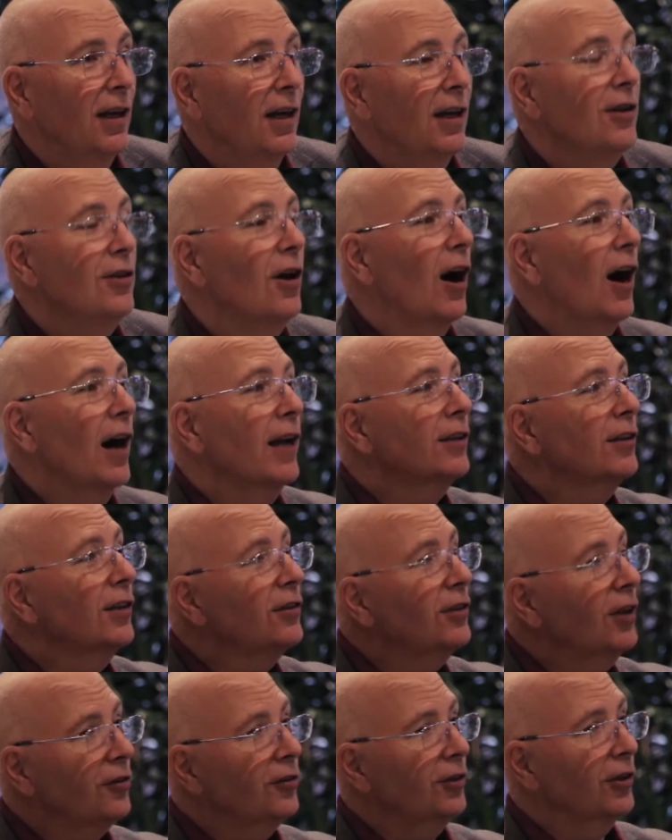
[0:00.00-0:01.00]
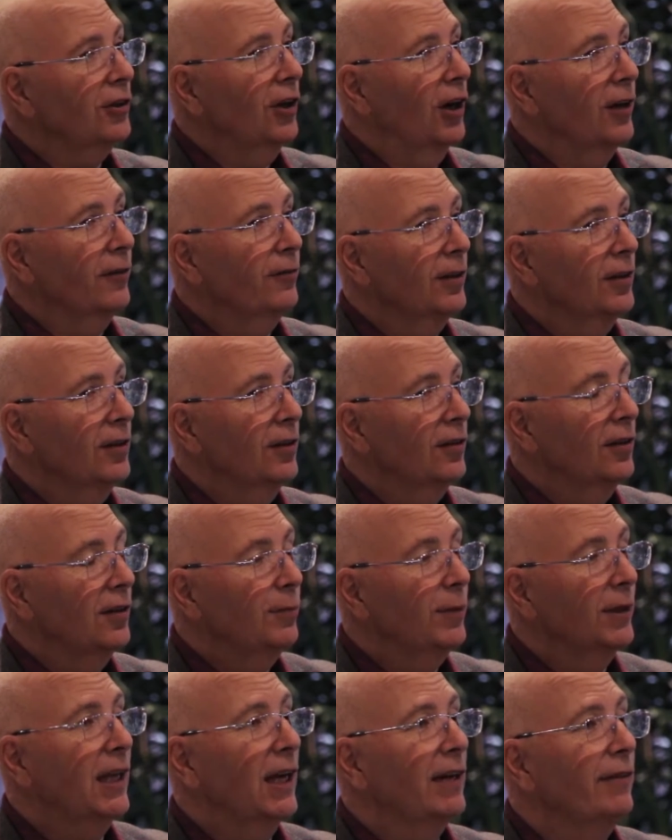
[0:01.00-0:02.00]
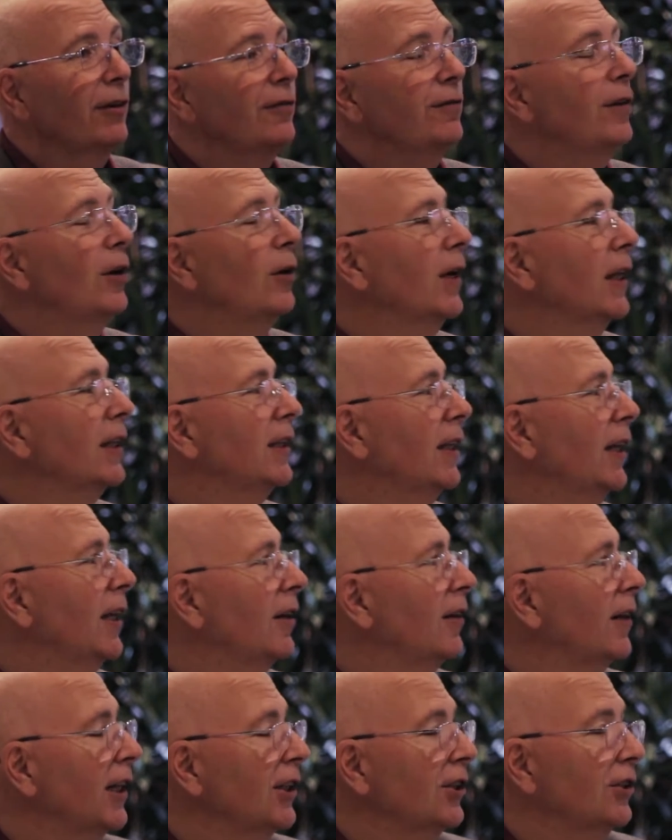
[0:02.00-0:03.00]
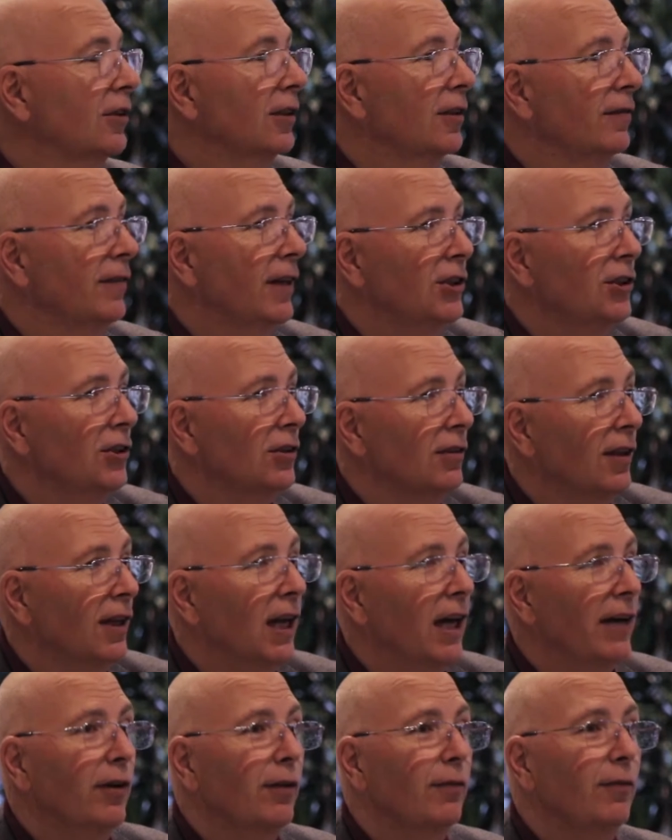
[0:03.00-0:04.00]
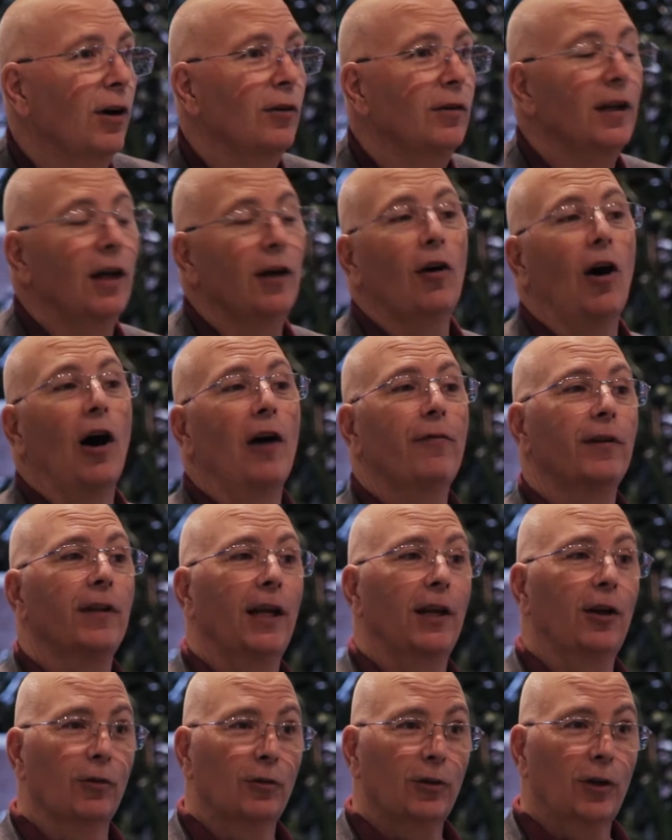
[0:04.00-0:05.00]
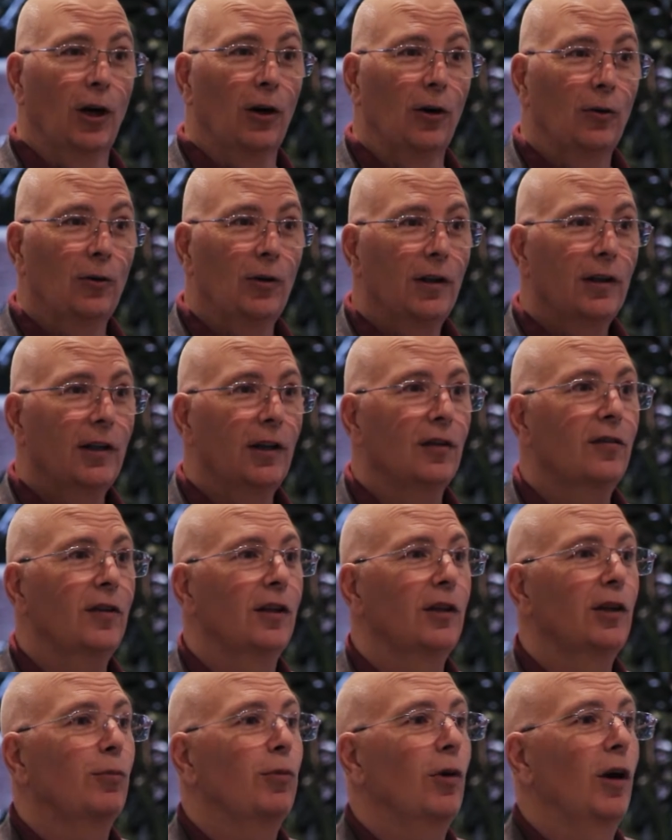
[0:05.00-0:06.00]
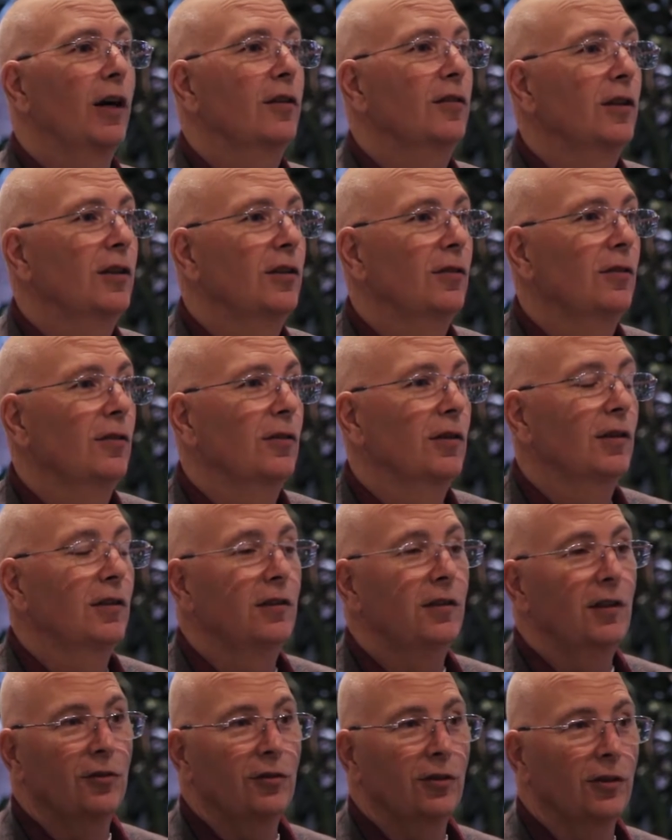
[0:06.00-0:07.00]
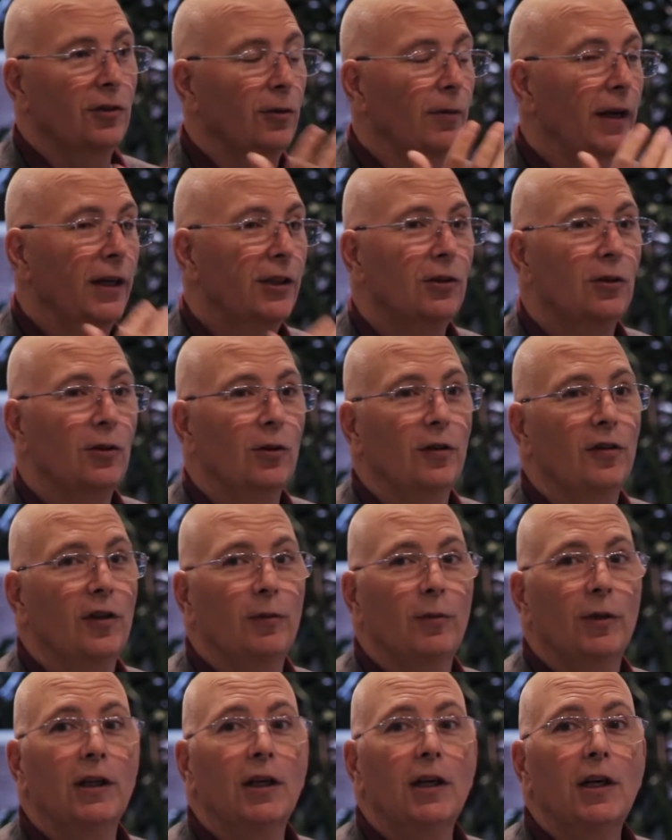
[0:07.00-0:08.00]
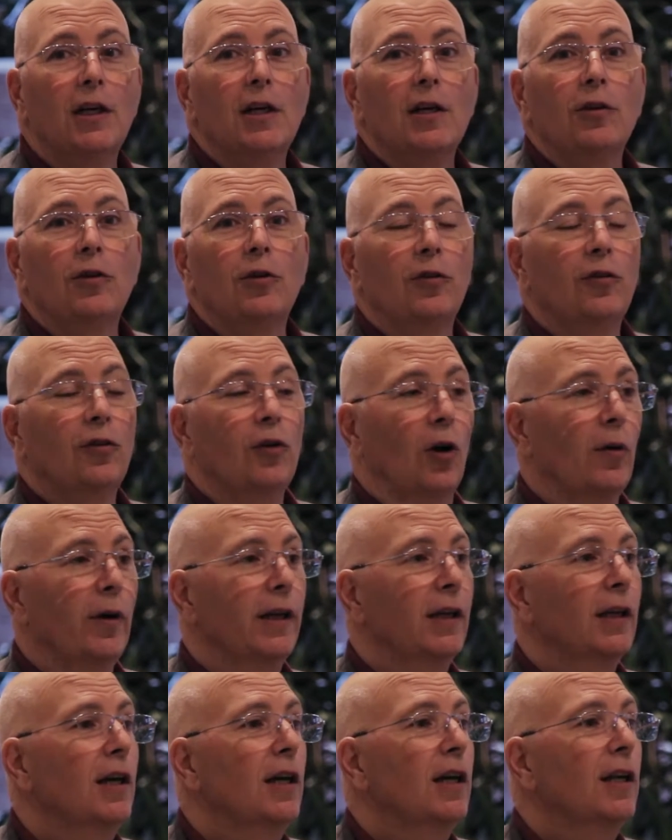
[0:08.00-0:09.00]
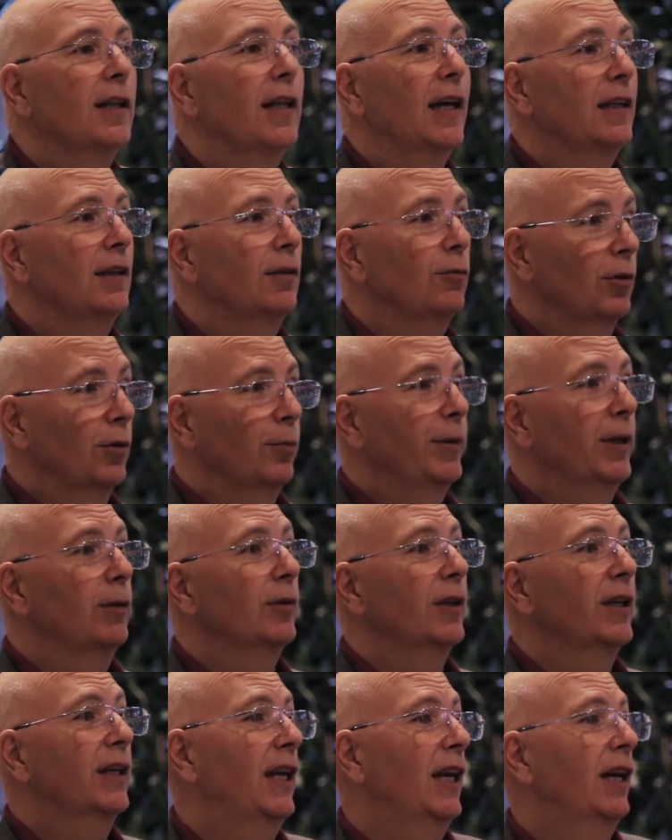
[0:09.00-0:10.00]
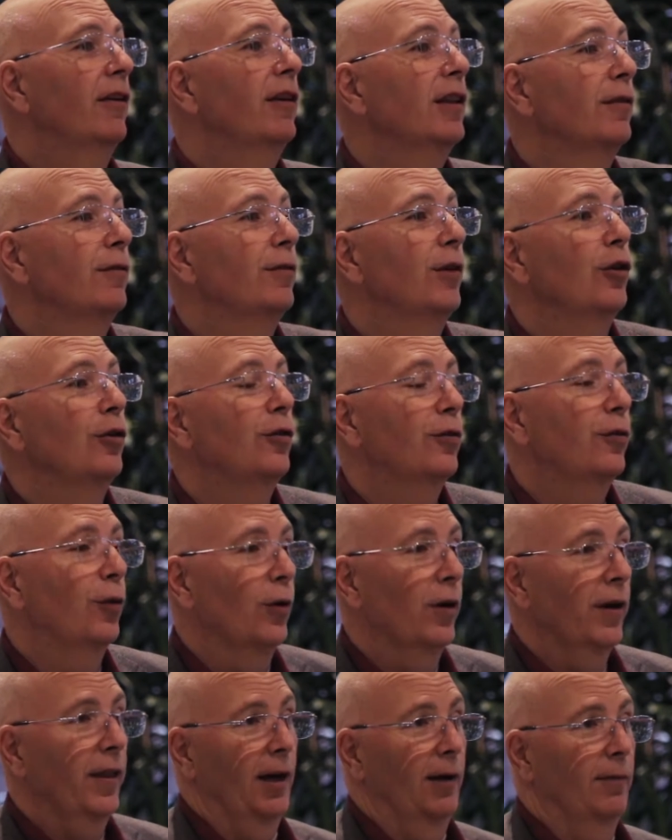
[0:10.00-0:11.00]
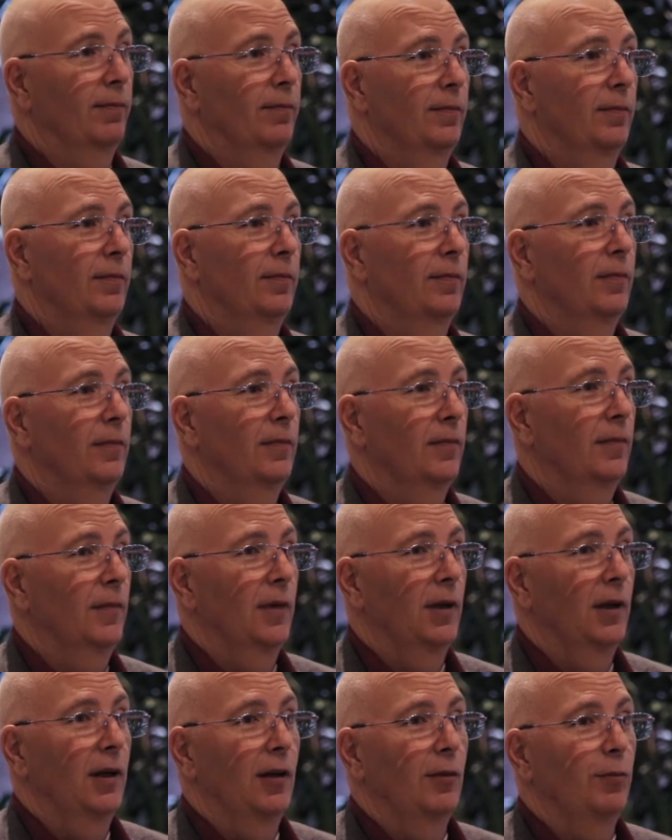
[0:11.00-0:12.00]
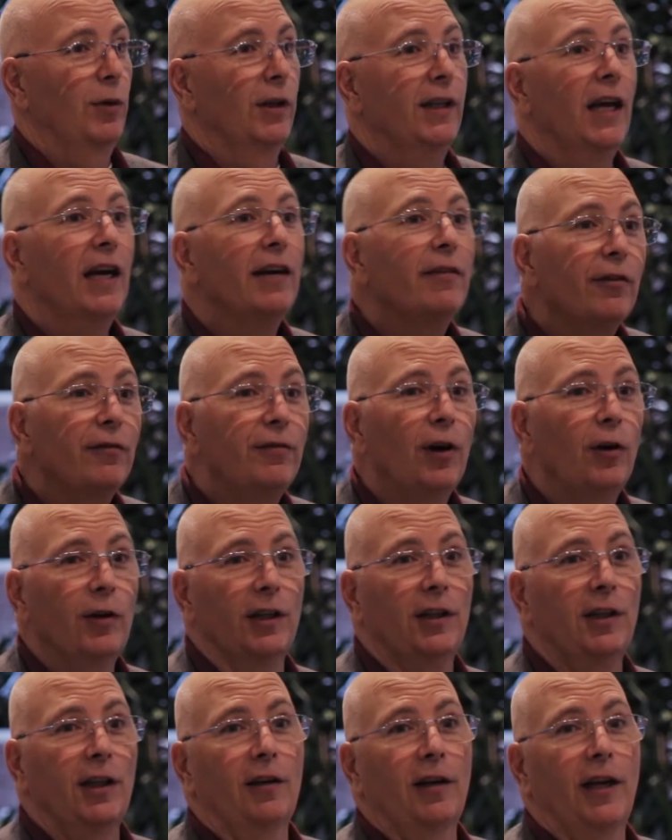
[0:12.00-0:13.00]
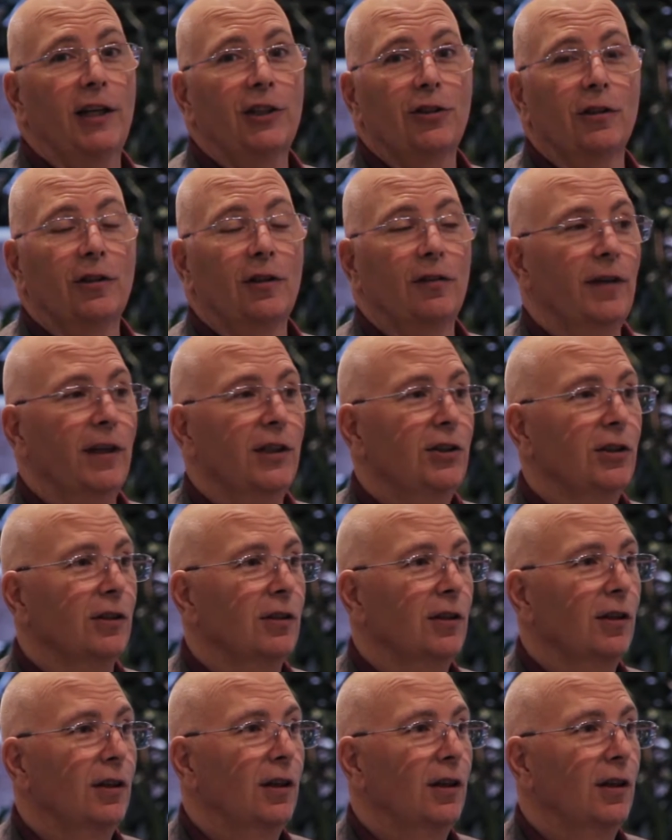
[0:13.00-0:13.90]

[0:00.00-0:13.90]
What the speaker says: Not at the district conference, but they have a vote at the international convention. They have a vote. Now, often they don't go. They'll send their proxy to a district director or someone who's going that will be able to carry the vote for them. But they have a vote at the international convention.